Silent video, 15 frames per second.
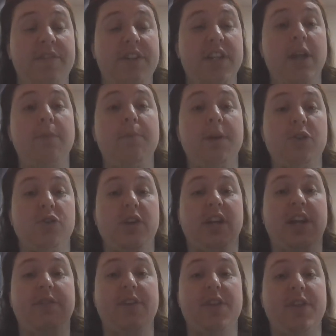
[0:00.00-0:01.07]
did, be sure to
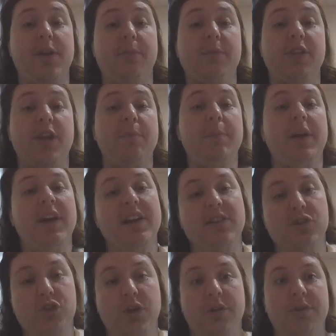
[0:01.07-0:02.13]
give it a thumbs up,
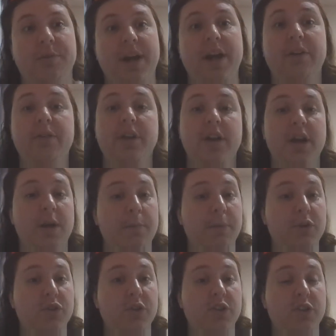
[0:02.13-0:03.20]
share it around,
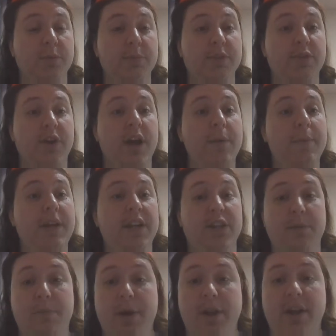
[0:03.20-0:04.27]
be sure to subscribe and hit
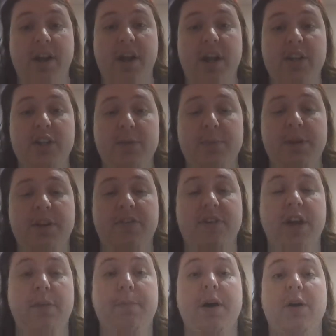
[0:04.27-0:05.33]
the bell icon to be
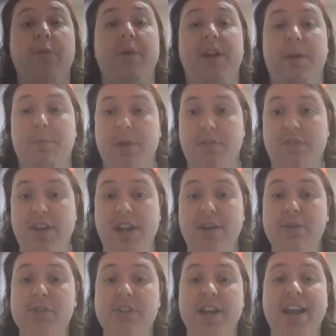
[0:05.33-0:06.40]
notified about when I upload
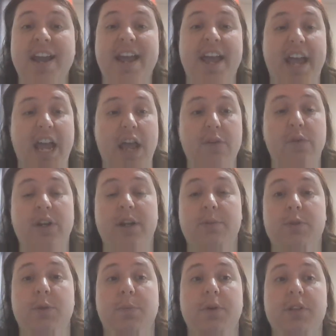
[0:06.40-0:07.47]
videos. And if you want to help
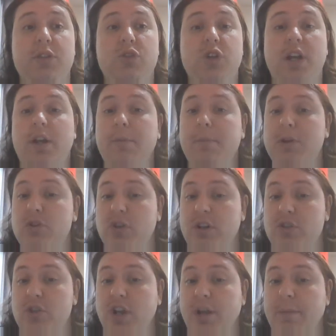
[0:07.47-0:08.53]
support the channel, be sure
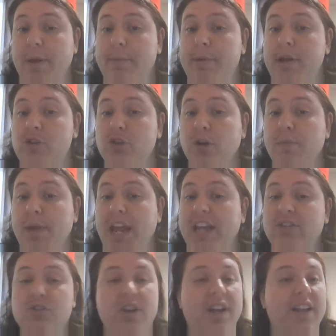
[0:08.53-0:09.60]
to check out my Patreon
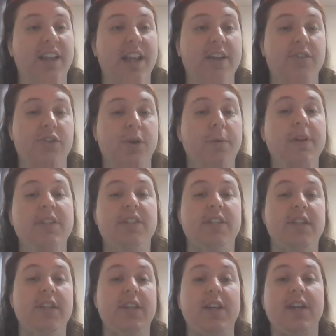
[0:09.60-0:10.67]
page. Link, as
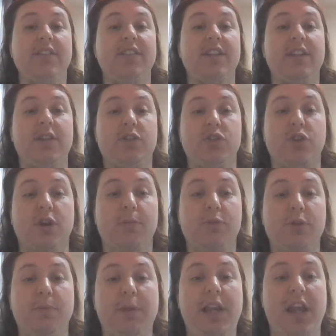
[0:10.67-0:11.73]
always, is in the
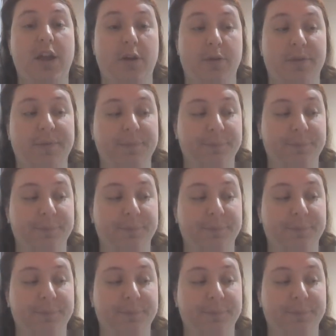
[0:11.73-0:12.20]
description below.